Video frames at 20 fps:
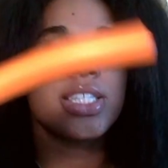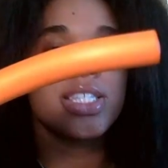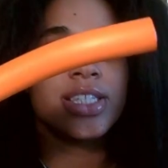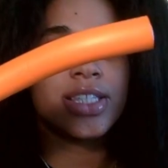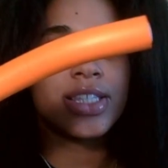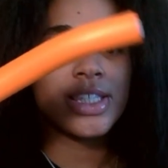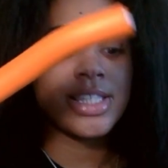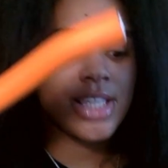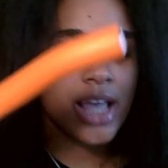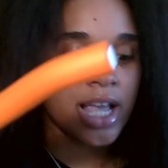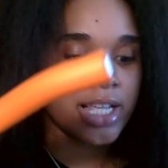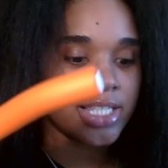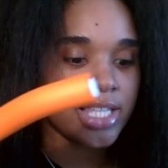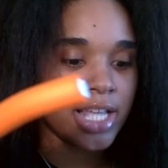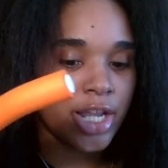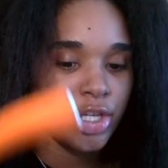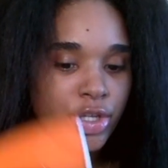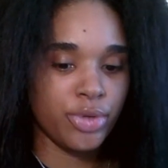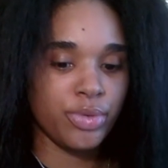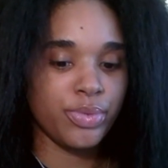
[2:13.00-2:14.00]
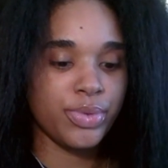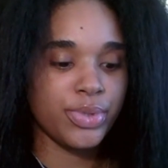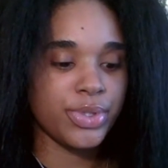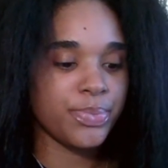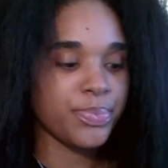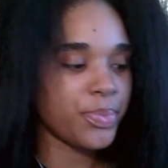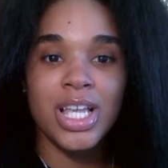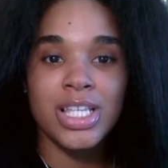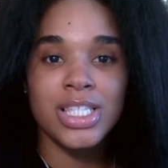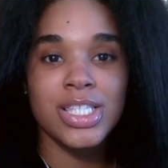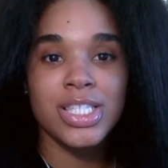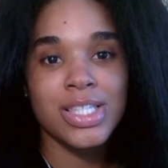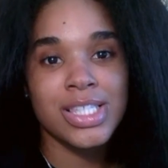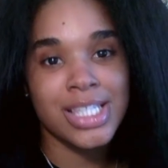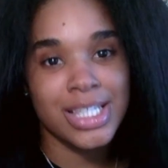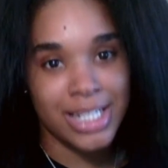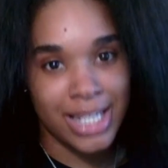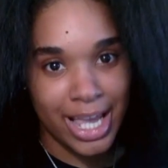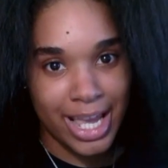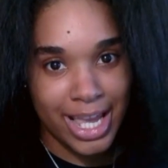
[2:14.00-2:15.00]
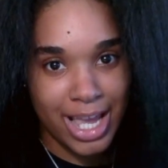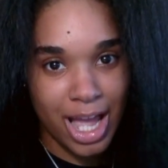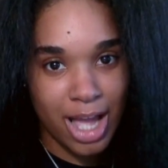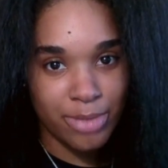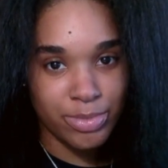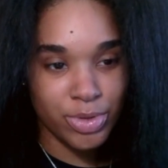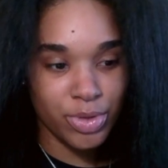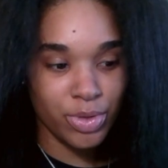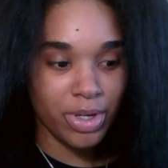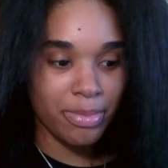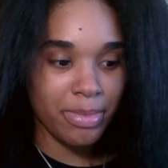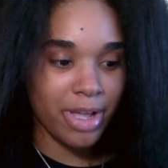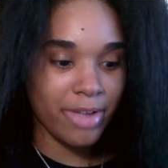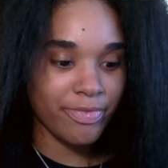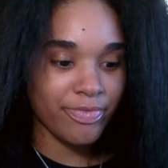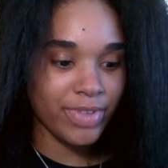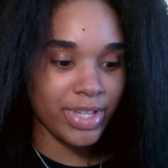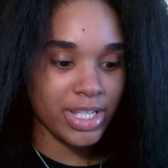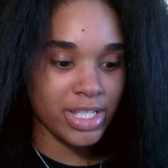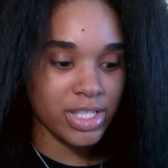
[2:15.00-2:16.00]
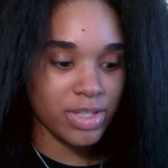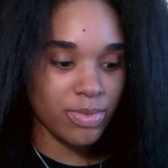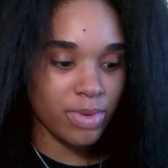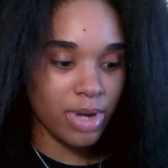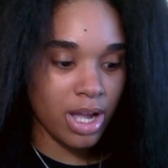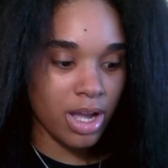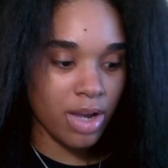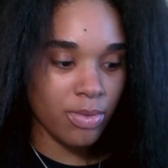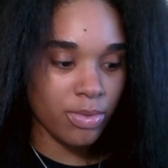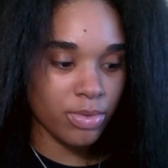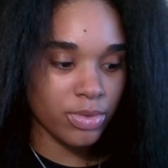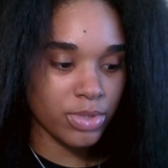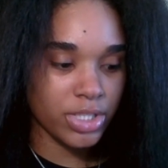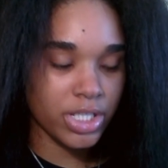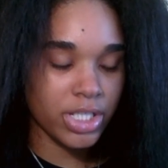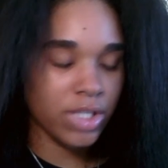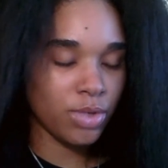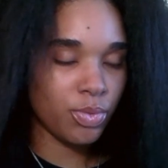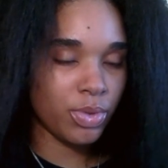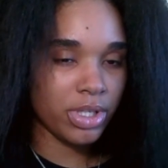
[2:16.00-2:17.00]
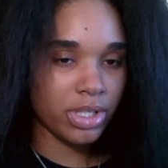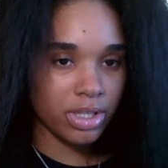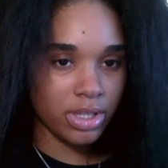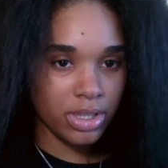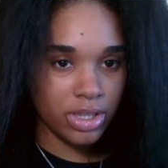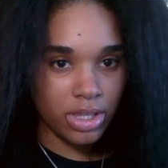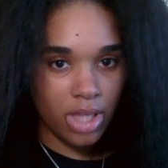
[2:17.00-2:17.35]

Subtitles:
is the size that I use. So today I'm doing my Flexi rod routine with